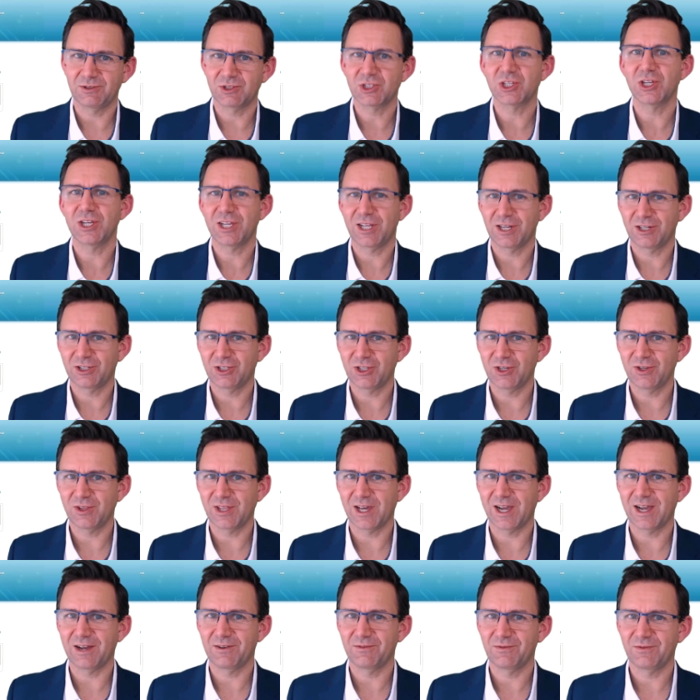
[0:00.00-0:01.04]
so you can do
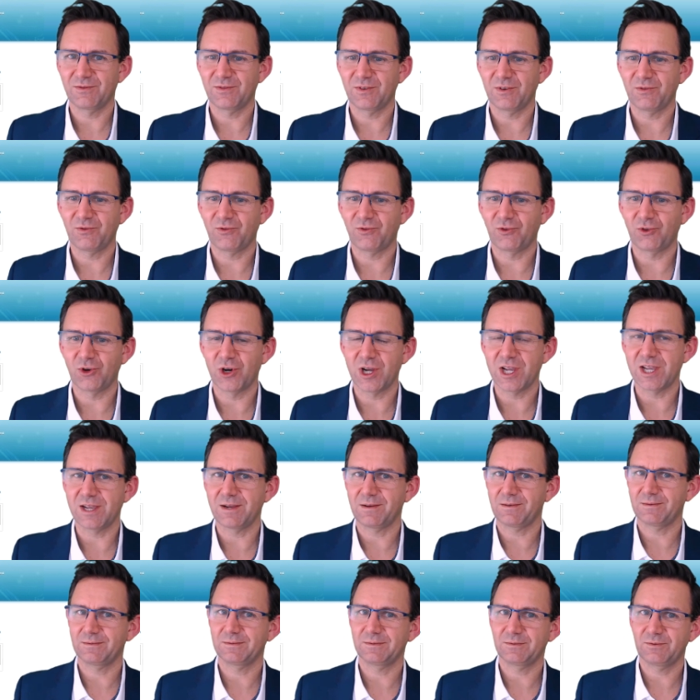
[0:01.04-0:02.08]
that for free
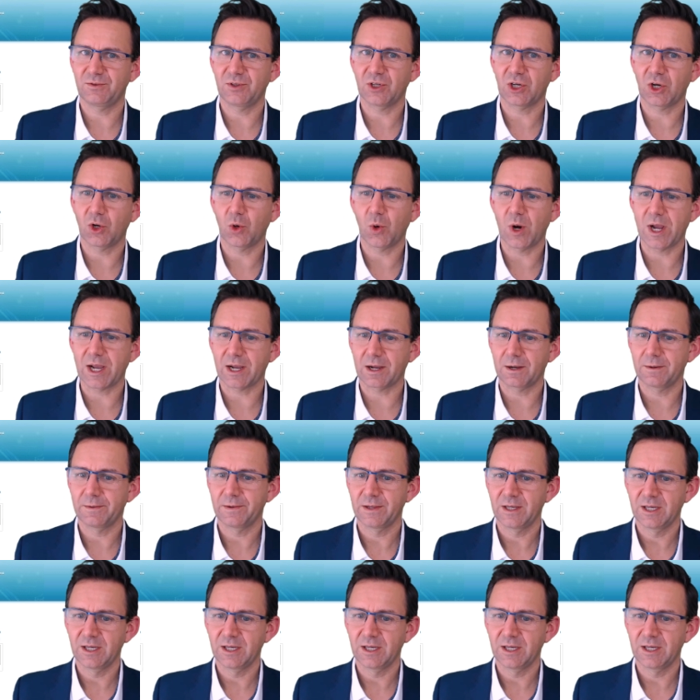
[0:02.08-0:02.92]
if you're quick.